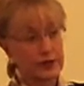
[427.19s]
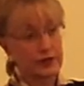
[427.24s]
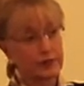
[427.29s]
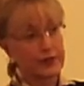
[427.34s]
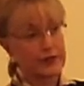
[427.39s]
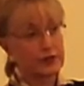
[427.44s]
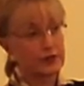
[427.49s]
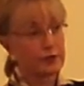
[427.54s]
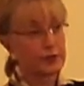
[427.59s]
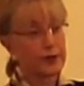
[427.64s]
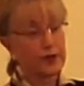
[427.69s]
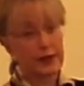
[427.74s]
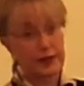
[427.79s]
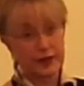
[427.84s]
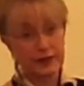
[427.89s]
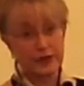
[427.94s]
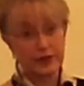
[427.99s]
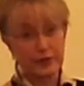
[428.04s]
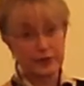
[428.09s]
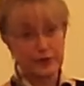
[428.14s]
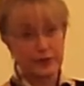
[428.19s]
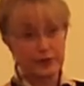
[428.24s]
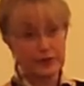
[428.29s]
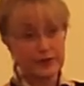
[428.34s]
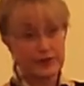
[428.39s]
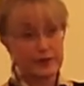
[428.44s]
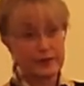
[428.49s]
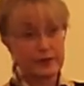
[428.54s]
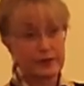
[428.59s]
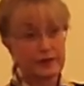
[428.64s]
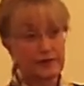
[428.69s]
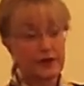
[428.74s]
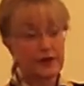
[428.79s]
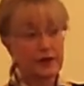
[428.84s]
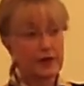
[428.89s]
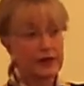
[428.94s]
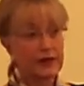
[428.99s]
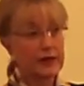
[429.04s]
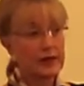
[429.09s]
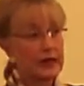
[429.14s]
to the Metropolitan Museum of
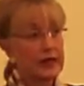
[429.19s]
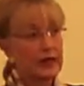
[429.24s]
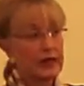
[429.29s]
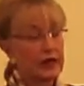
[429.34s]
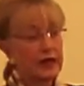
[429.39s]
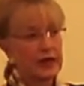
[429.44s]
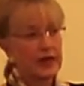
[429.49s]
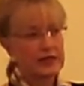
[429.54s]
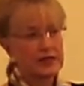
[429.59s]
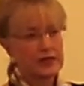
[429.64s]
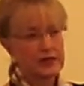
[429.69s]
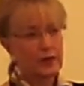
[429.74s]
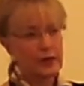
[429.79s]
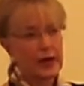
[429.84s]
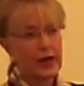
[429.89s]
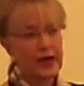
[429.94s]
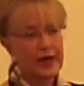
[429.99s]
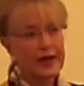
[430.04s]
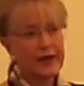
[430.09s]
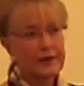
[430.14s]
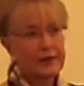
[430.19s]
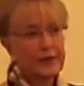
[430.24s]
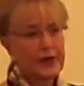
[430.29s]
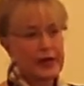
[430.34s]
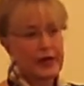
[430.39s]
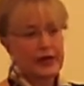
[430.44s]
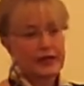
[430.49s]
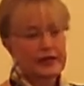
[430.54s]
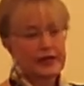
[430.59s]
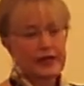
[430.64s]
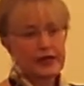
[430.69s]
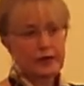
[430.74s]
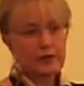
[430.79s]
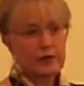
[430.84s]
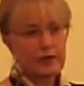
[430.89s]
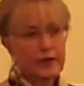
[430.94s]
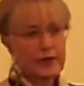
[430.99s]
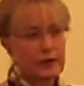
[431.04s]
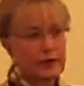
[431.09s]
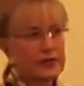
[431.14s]
Art. And so
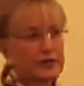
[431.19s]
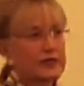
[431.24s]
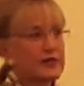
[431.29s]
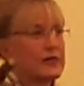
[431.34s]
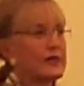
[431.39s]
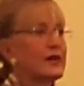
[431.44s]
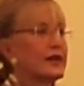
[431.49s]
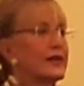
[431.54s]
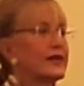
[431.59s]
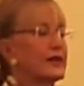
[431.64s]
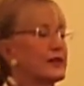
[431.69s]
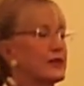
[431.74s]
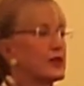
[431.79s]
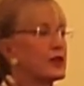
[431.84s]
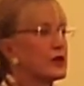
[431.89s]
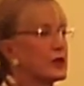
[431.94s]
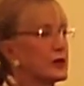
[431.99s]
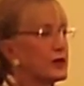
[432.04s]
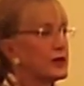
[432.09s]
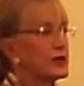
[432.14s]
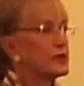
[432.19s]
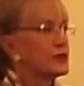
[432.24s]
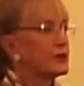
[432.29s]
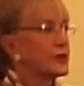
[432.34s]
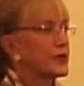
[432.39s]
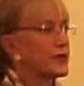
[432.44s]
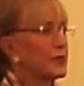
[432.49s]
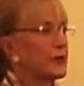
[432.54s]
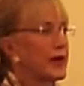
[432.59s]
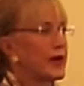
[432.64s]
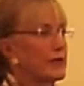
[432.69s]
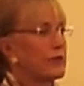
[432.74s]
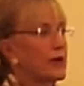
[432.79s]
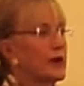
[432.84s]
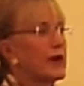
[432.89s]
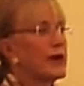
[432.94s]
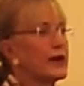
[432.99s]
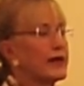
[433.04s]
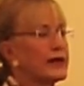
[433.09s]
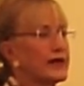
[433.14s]
not only was I encouraged with my
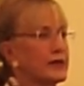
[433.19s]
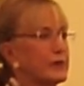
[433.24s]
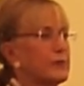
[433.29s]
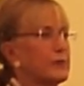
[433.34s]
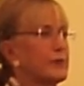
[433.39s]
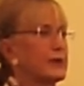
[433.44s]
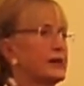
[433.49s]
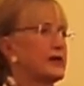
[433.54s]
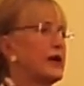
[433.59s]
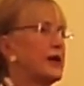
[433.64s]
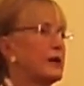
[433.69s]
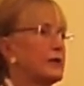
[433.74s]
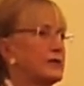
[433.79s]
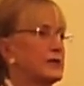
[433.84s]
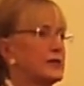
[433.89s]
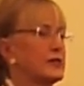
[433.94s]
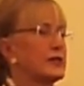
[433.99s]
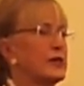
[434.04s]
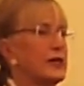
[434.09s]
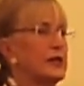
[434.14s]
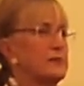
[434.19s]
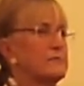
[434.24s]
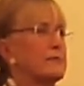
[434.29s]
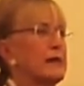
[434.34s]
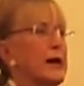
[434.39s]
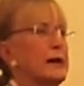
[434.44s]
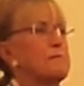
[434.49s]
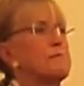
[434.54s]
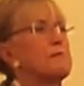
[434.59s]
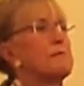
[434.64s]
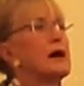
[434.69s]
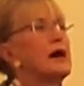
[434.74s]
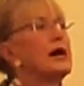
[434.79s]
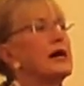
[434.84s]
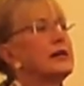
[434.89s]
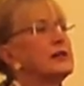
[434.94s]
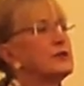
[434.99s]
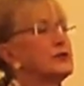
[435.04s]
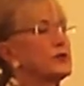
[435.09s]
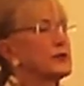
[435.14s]
riding, but my
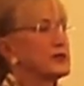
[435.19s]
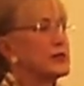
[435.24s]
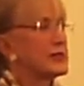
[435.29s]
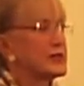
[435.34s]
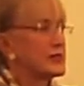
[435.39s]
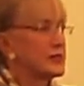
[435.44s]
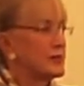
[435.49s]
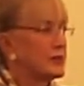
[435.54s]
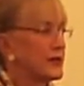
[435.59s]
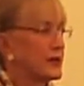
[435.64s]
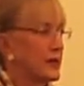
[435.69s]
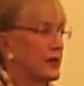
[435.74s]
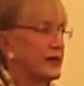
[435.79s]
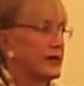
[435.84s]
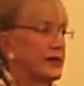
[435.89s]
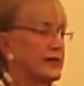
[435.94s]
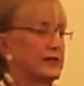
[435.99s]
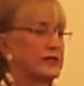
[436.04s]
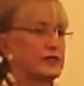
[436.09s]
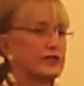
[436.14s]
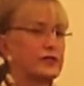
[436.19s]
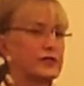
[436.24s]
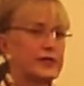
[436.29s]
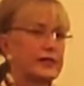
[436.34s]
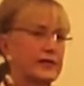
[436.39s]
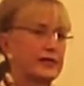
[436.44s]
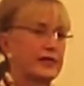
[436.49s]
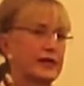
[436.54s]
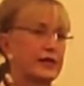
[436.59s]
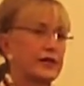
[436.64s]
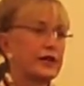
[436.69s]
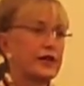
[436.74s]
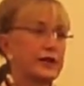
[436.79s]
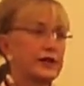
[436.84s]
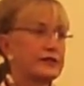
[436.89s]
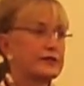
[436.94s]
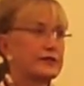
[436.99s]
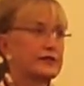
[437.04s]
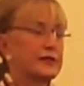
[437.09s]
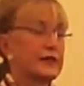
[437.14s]
mind was stimulated in
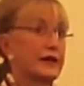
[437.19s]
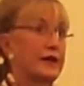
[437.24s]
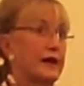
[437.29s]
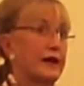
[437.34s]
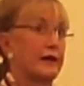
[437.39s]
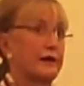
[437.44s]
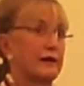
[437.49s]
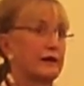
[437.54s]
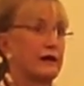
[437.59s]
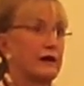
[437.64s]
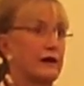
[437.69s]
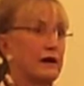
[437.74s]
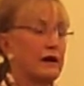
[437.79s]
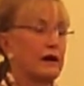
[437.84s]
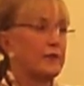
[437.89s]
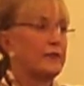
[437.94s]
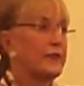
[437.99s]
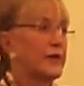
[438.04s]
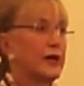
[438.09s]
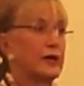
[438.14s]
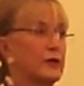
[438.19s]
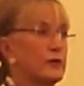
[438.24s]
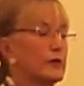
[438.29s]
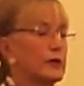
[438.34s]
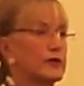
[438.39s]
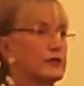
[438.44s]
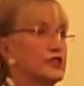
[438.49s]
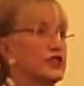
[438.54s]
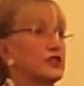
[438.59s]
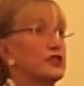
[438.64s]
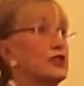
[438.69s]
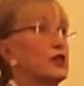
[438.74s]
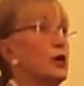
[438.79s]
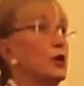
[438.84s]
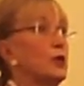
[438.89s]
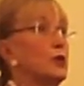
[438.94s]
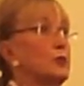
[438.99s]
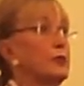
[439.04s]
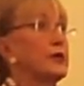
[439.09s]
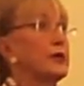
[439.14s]
areas that were just
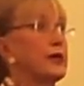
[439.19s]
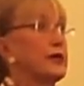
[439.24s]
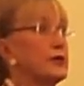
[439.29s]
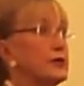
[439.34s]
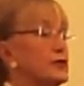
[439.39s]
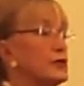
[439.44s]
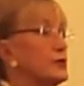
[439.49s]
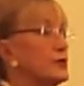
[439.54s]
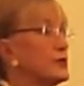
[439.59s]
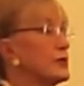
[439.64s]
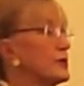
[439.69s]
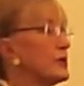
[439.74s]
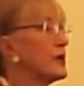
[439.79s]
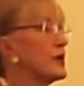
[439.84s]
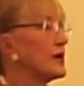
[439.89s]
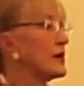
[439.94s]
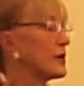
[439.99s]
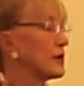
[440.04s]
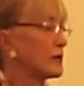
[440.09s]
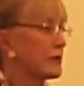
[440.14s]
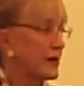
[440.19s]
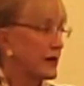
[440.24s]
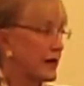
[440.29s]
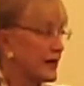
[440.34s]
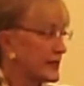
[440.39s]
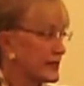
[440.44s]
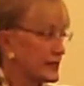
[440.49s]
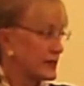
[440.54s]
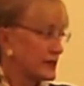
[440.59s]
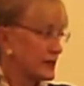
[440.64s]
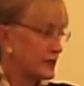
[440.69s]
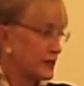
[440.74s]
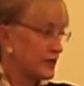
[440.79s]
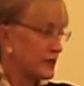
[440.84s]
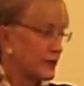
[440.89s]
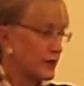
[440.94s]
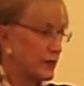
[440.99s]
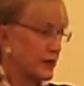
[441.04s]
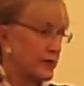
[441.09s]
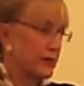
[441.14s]
opening new horizons
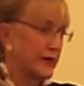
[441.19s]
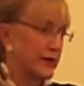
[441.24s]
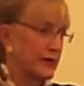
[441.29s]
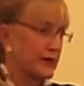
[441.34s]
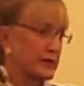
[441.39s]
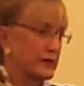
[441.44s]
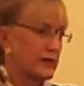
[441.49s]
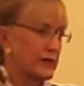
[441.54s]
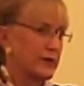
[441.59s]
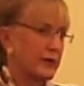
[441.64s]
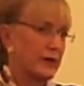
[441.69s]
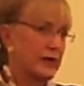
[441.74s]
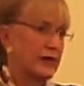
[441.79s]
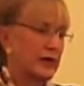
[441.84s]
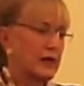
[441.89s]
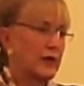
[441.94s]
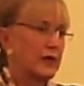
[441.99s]
for me. So